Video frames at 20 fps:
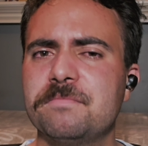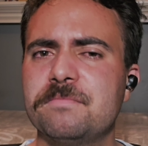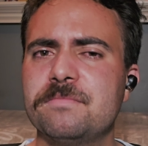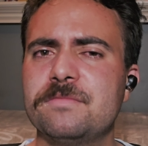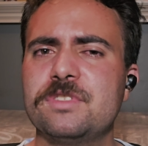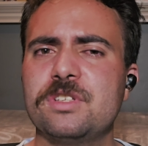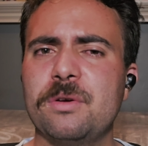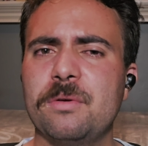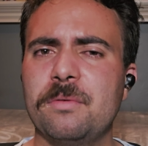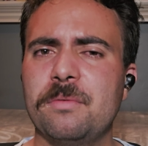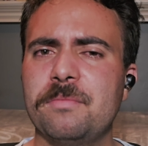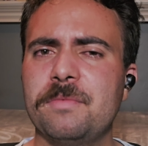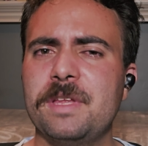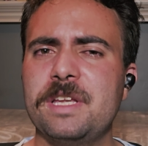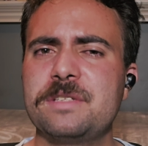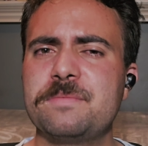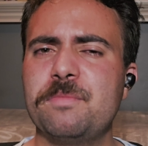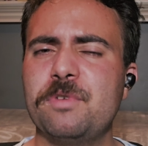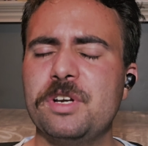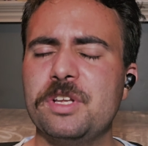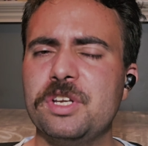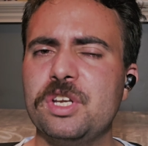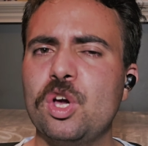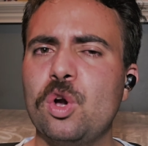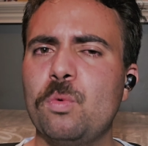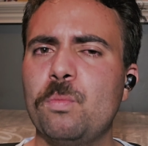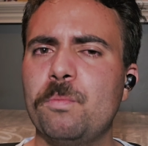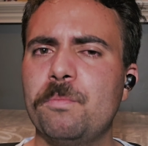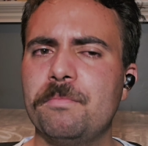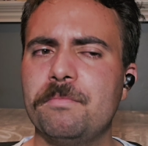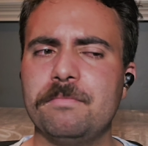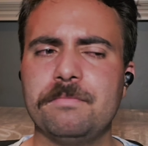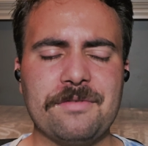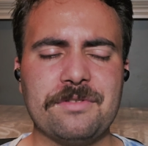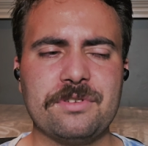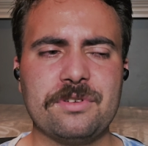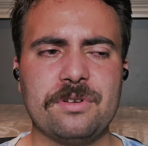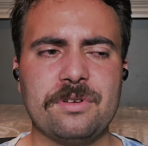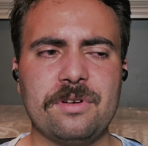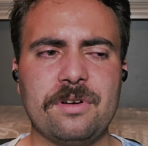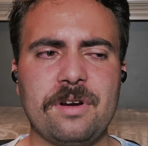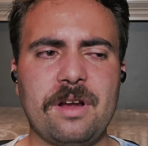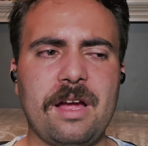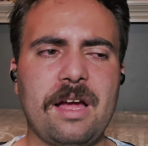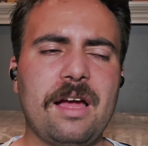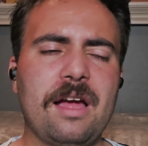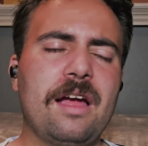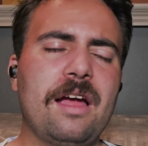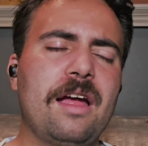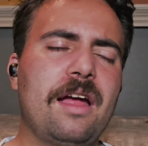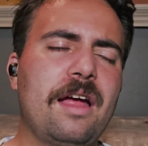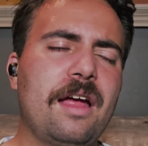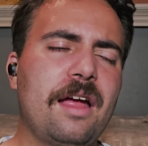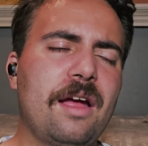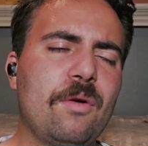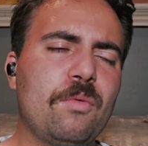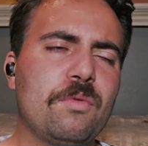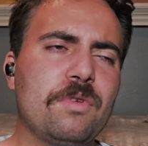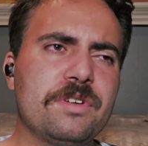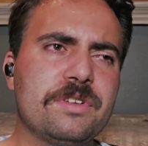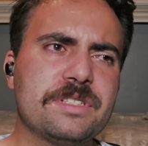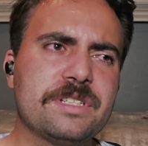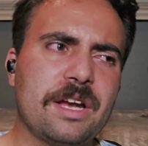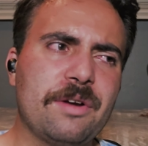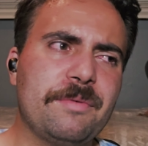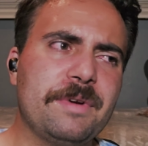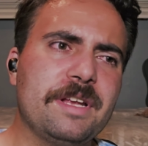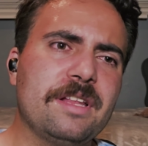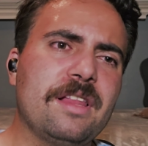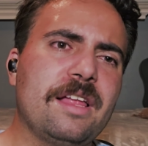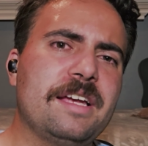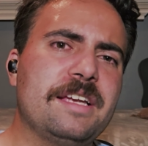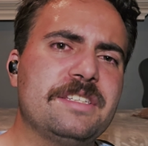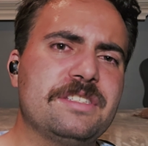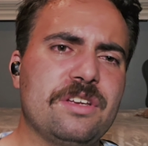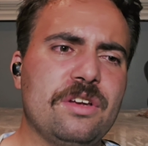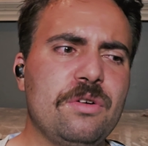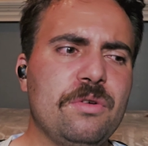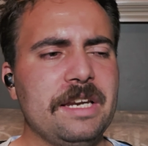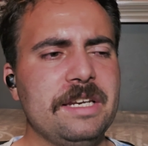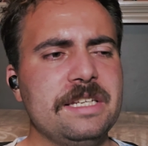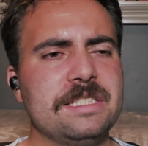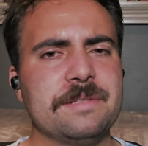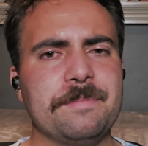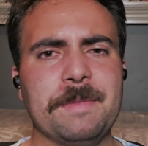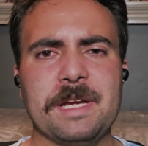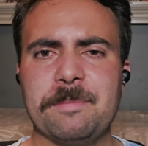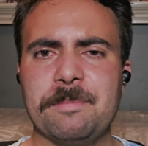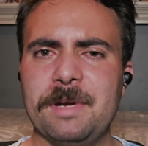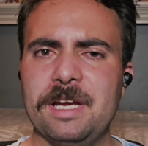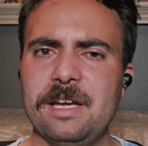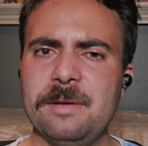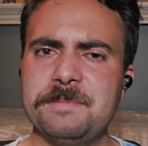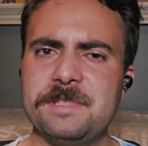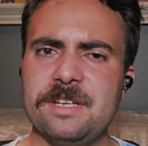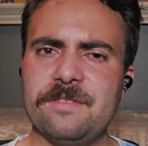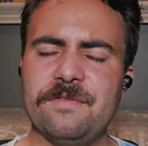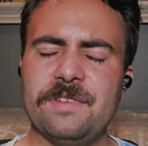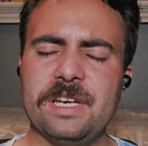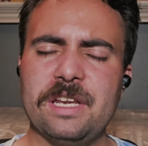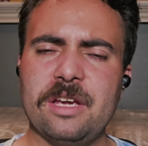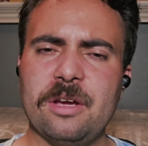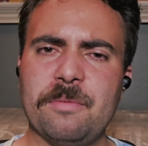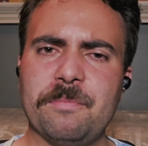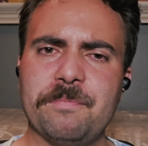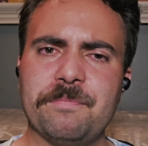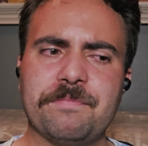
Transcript: So that's pretty dope. Afterwards, I realized, I need to make my update video.